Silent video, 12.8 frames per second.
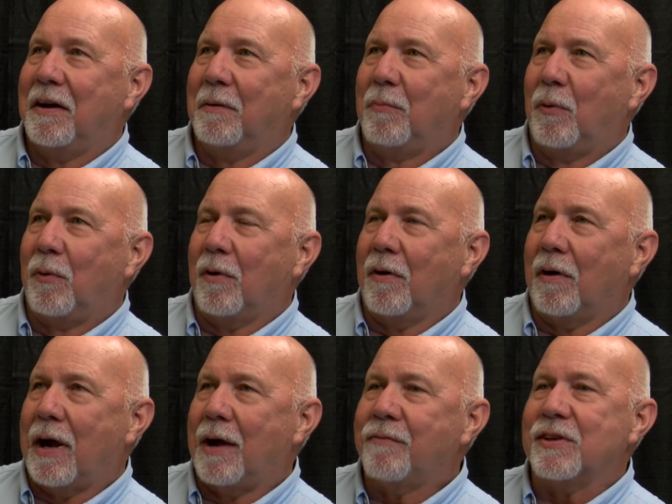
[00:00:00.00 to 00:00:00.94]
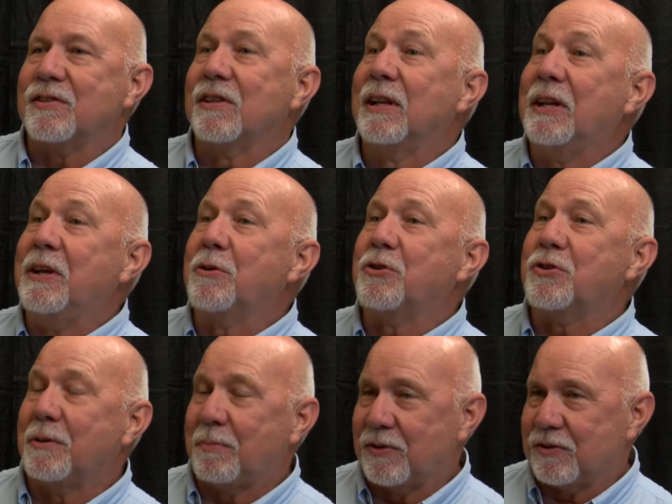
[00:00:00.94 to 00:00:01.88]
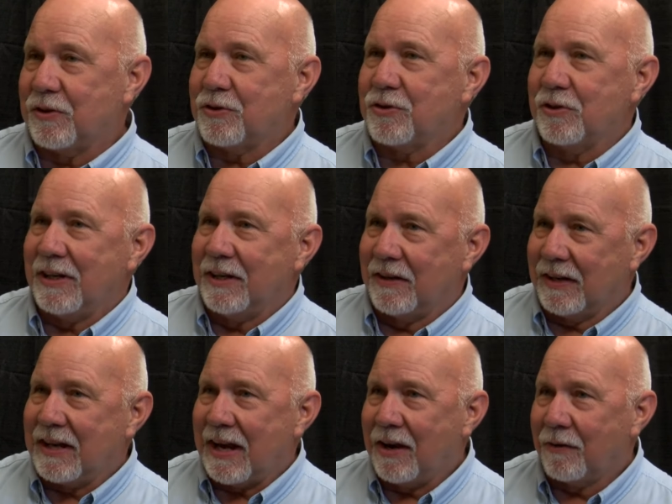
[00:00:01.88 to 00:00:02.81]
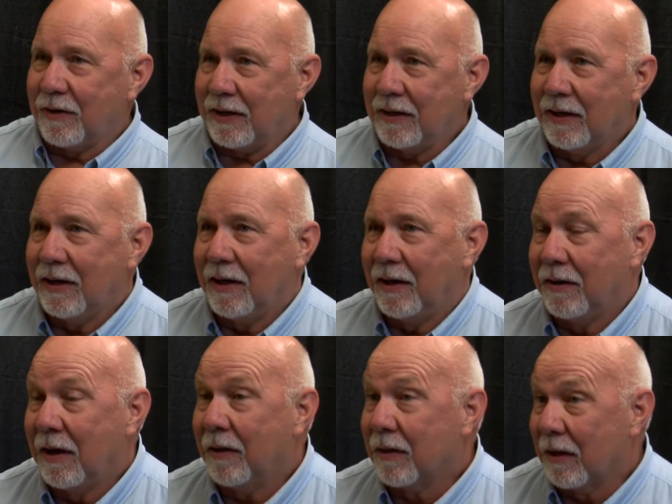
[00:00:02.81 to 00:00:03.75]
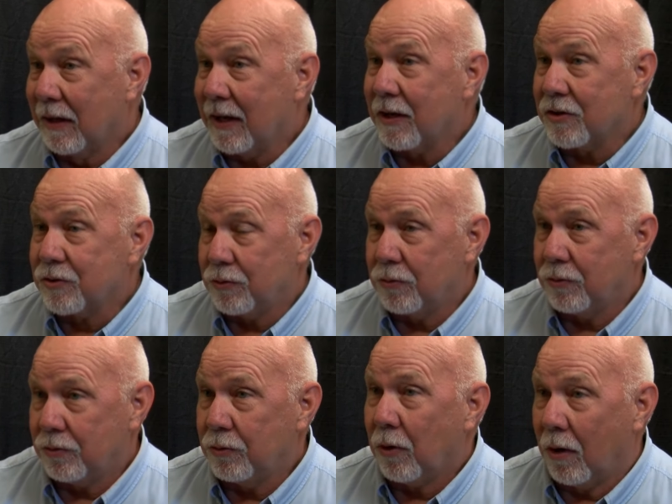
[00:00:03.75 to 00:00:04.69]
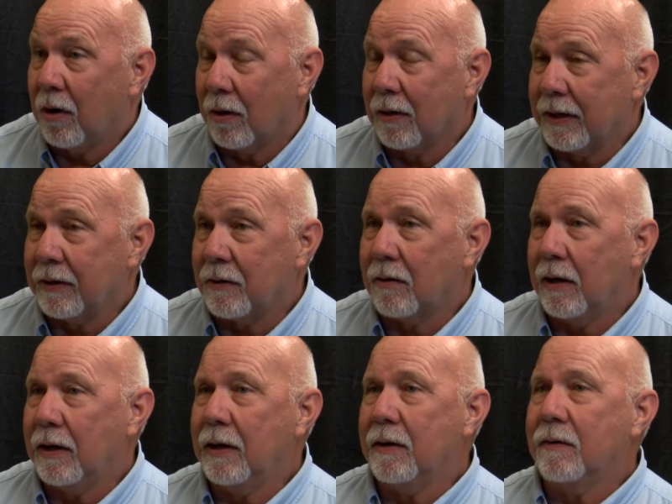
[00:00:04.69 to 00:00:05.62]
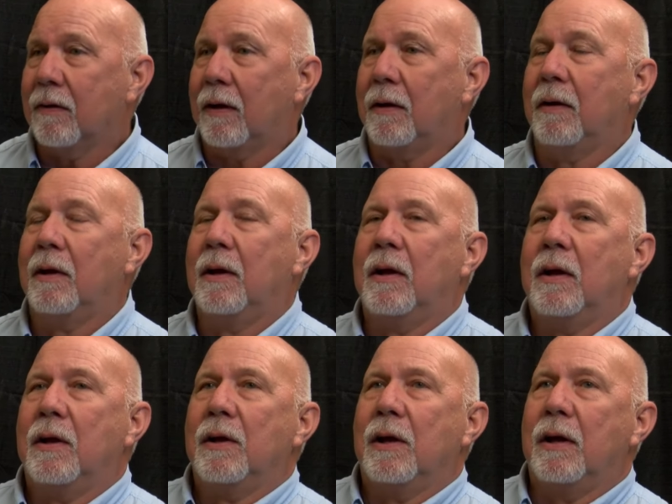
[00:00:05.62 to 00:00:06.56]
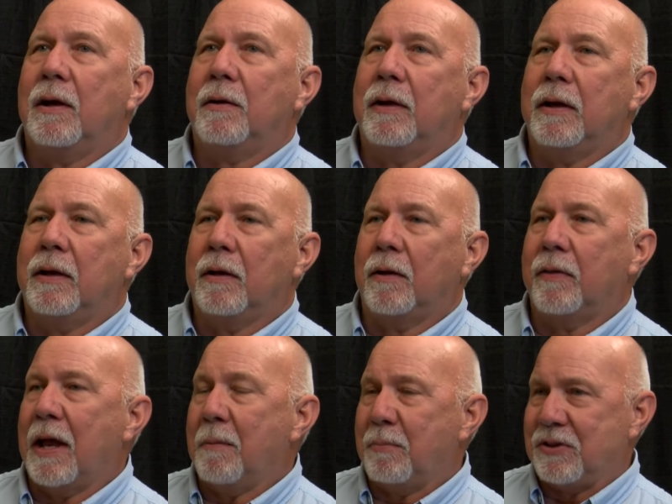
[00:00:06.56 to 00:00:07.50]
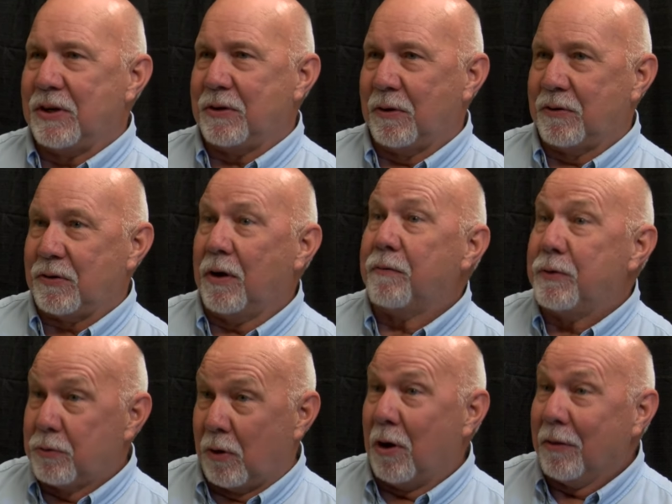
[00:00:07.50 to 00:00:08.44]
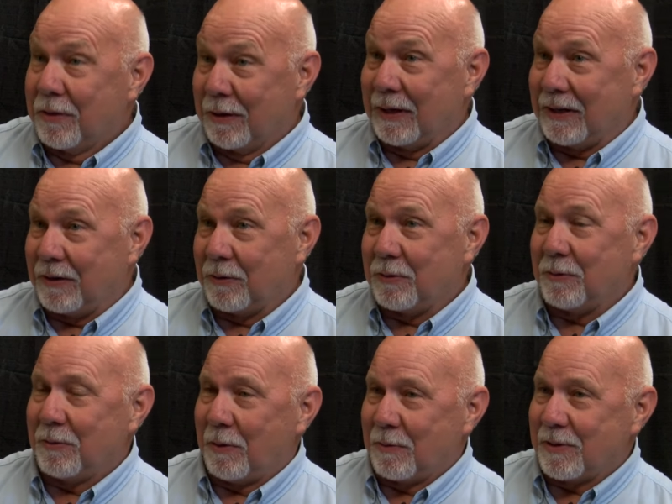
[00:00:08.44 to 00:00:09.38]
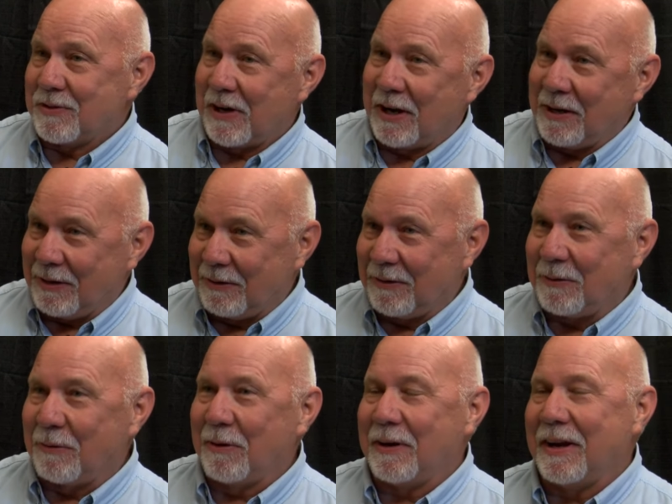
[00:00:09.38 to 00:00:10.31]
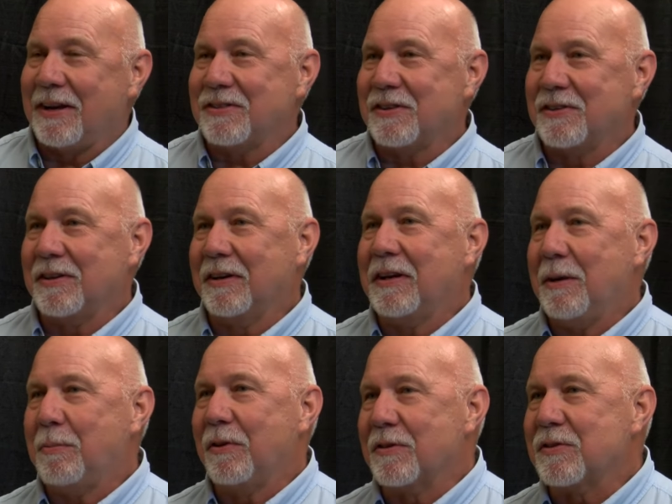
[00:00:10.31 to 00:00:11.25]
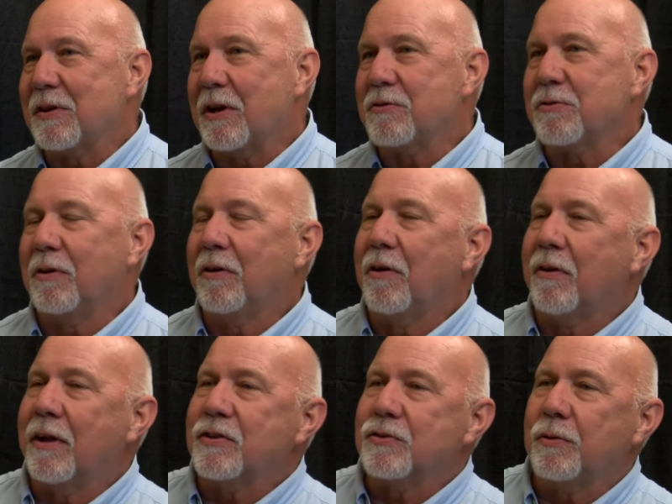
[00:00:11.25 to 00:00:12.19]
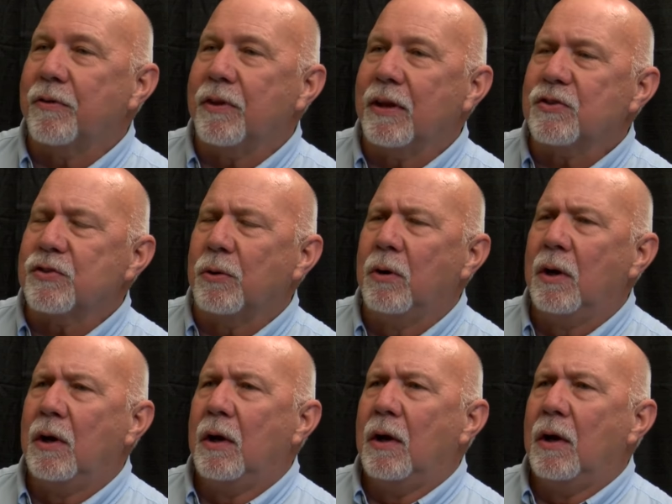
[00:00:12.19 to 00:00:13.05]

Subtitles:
more obvious leadership position in the county, nonetheless, you are a leader. And on that particular turf, you are the leader, you know, assigning court cases and keeping the schedule and all that sort of thing. So